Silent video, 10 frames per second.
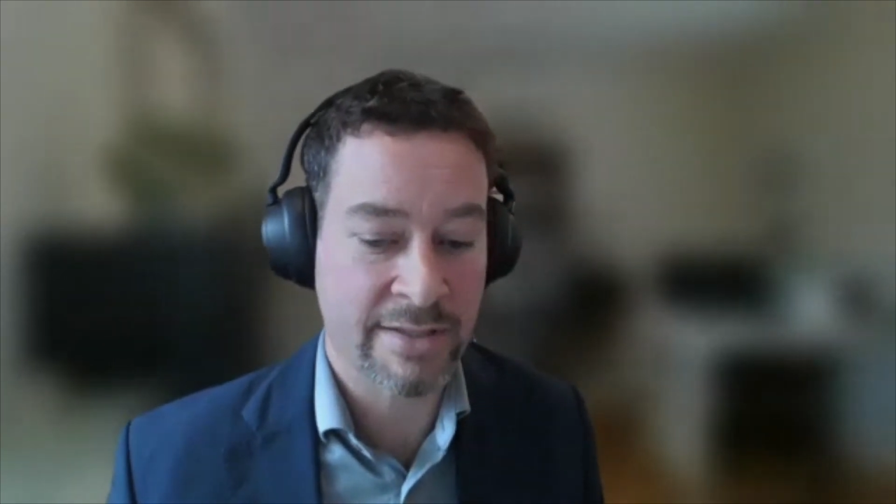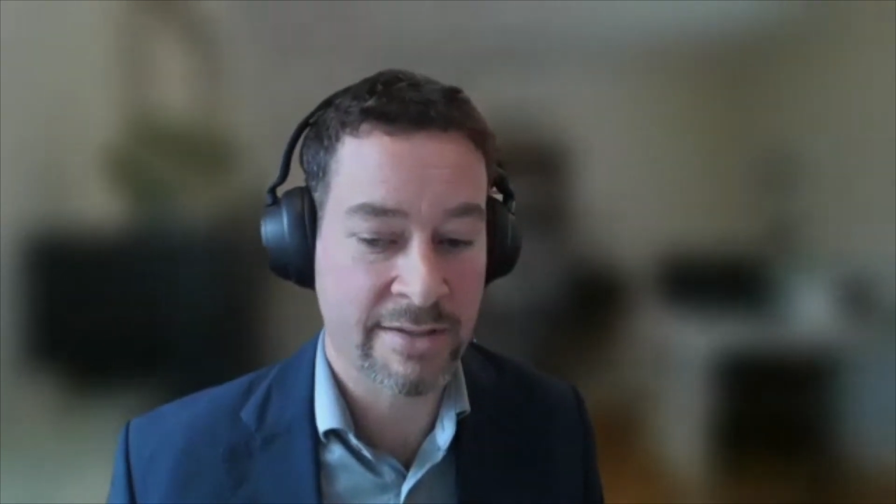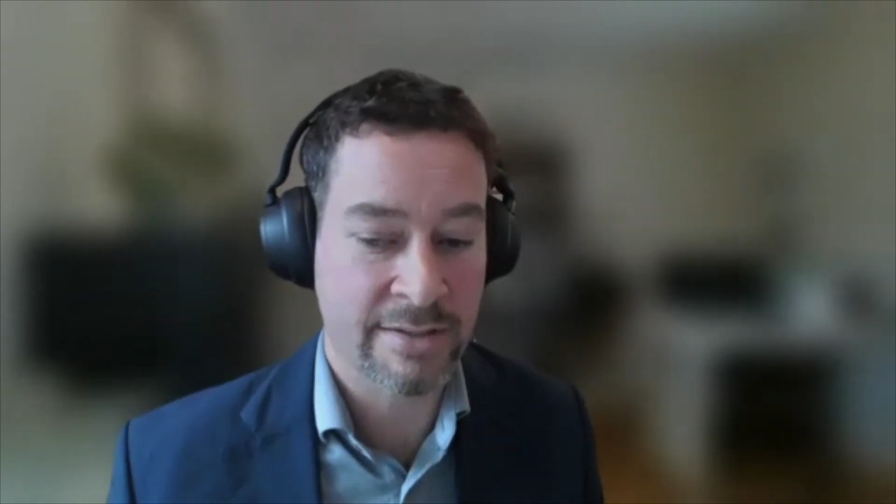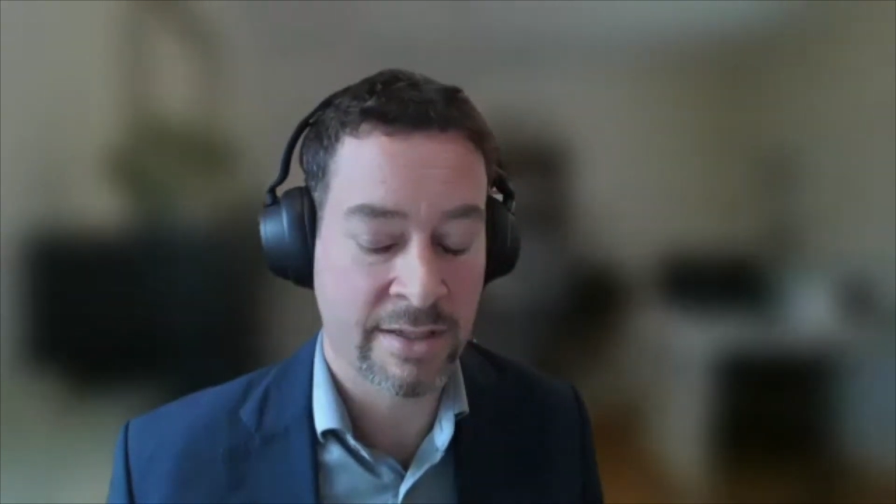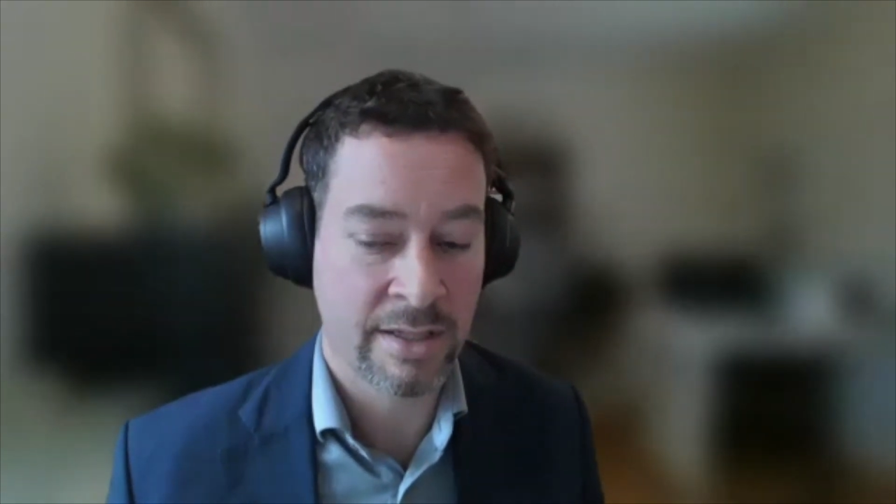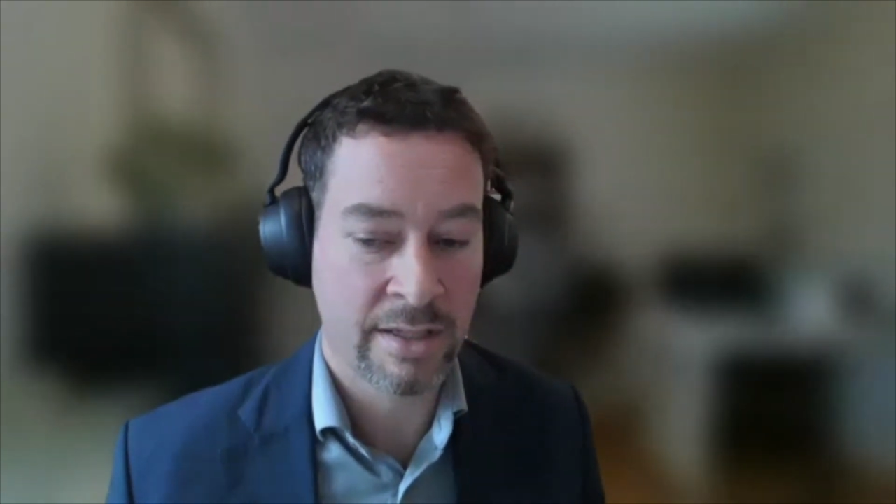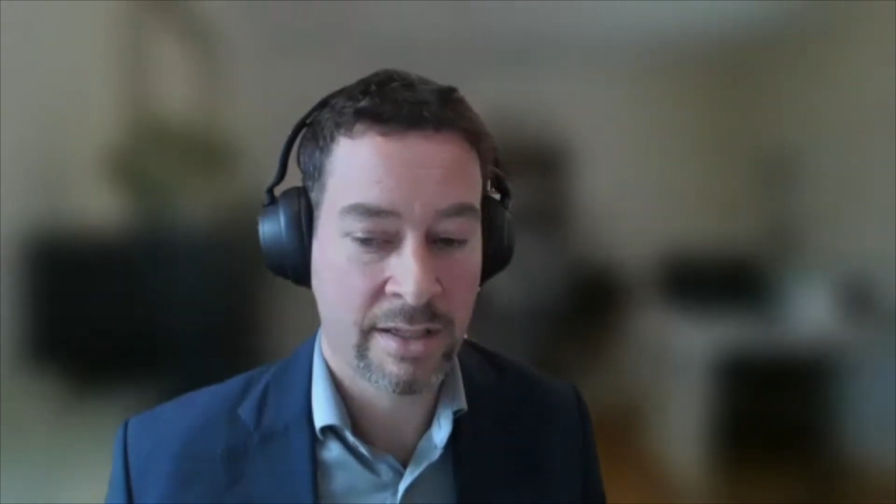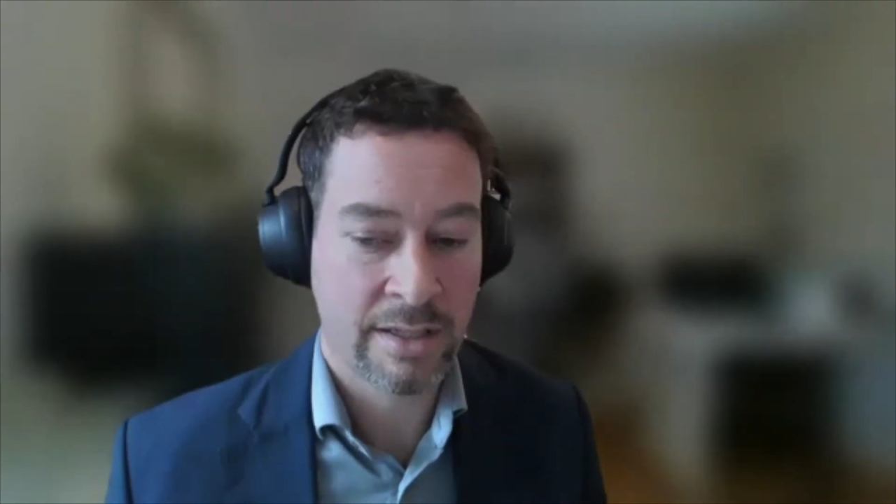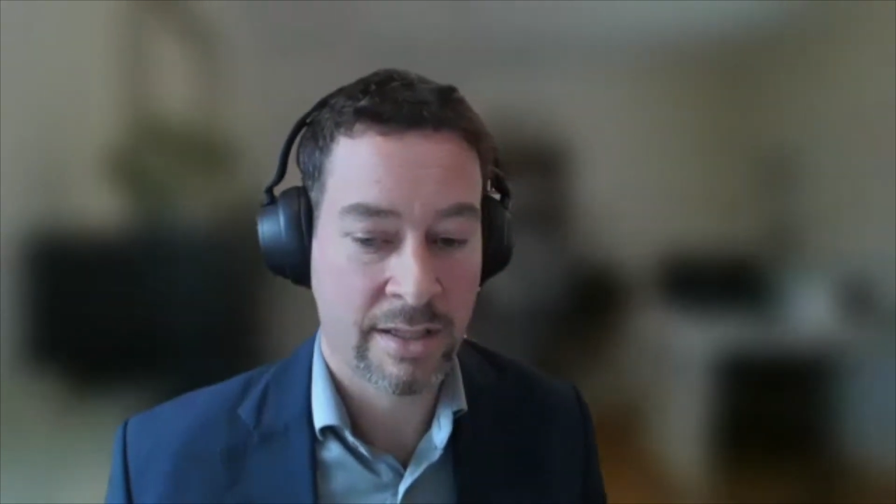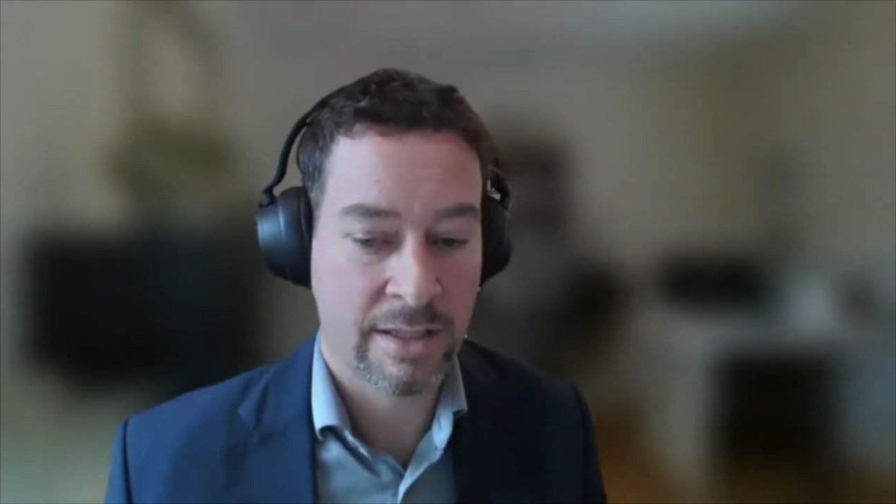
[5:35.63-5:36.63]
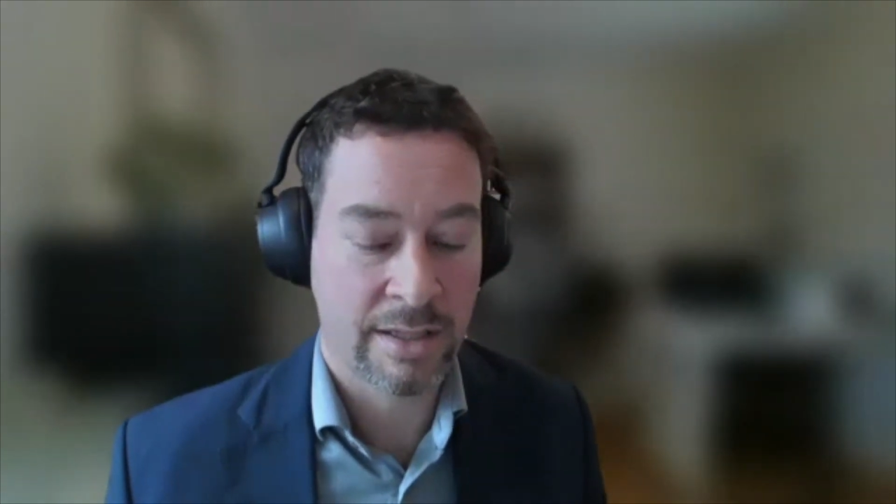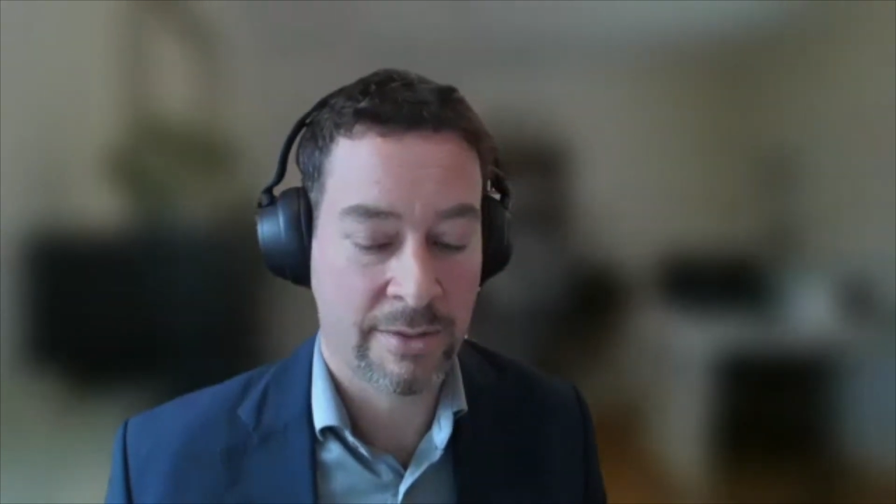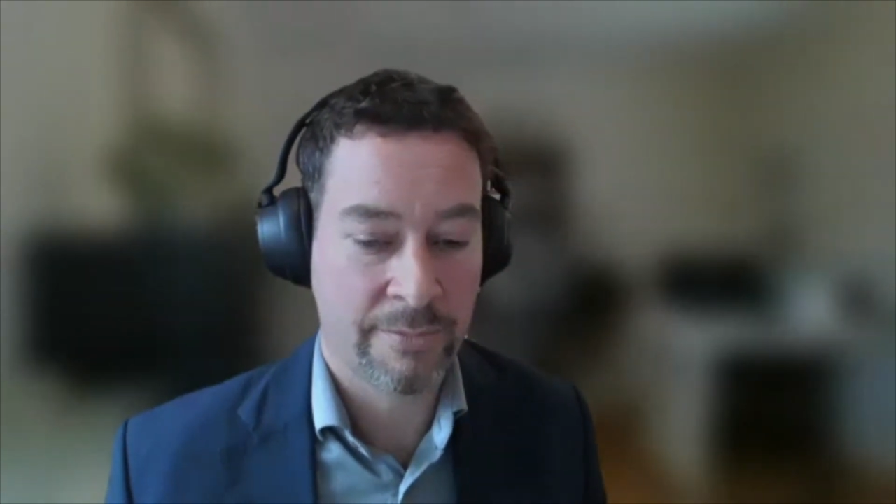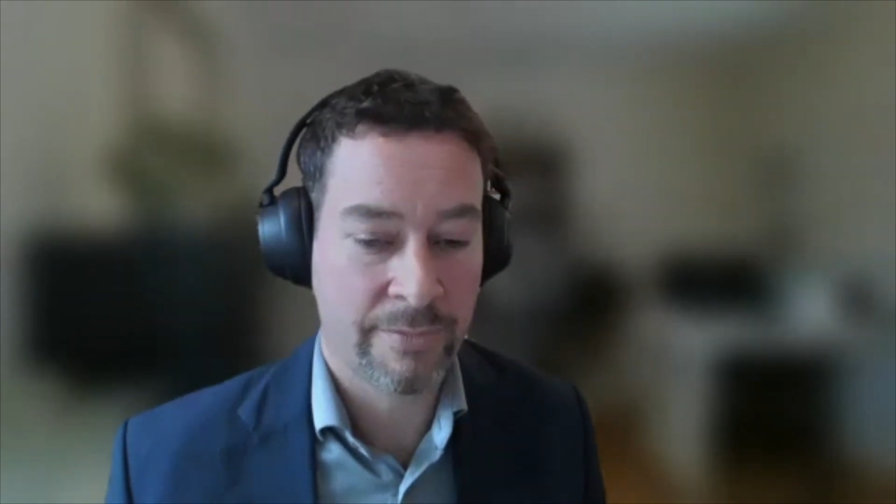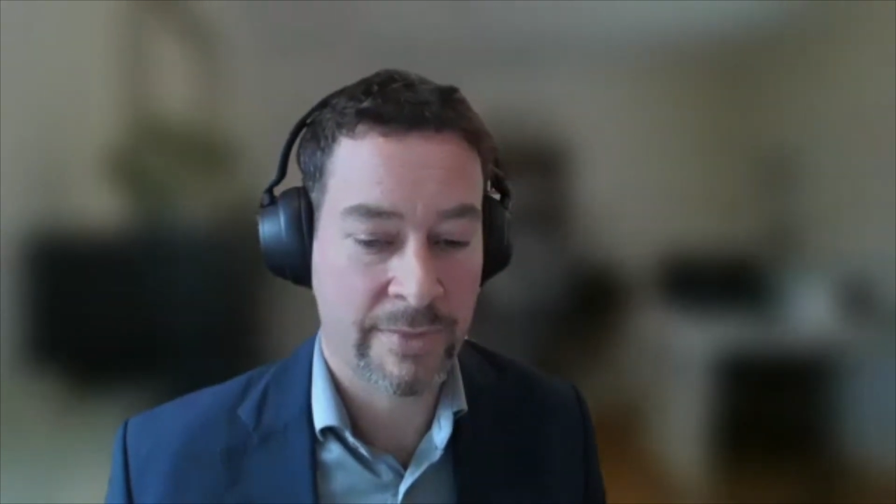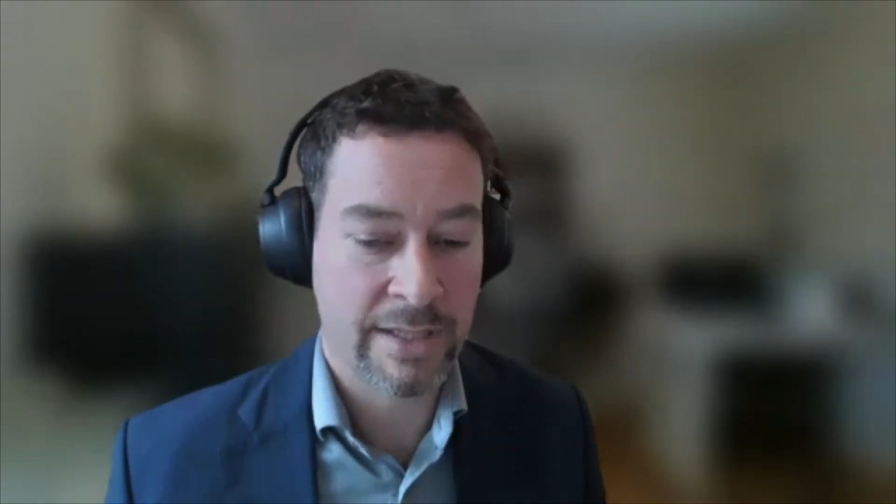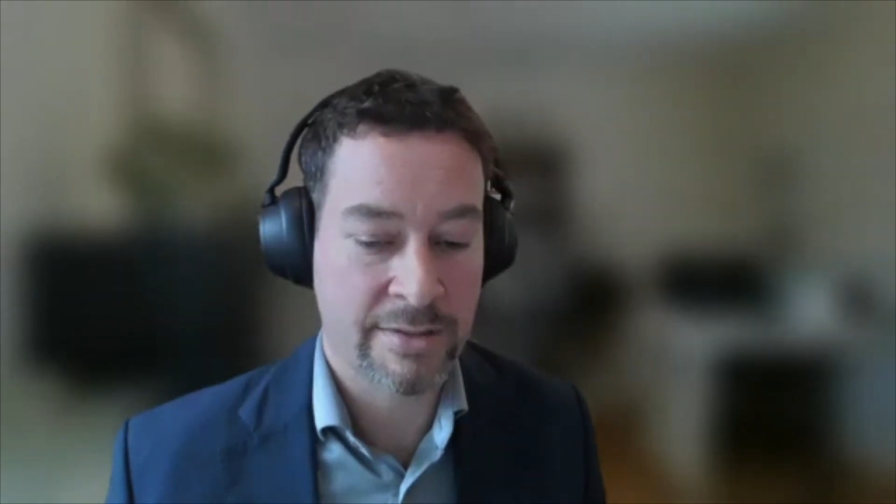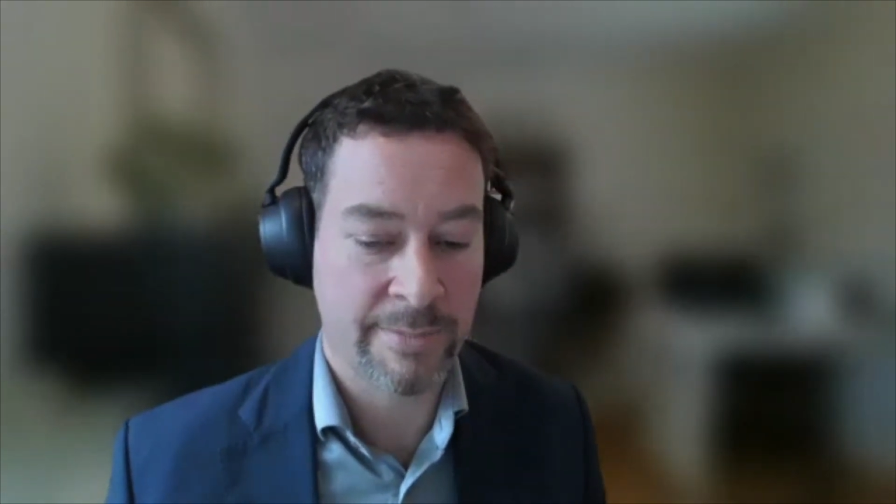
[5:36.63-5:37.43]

It's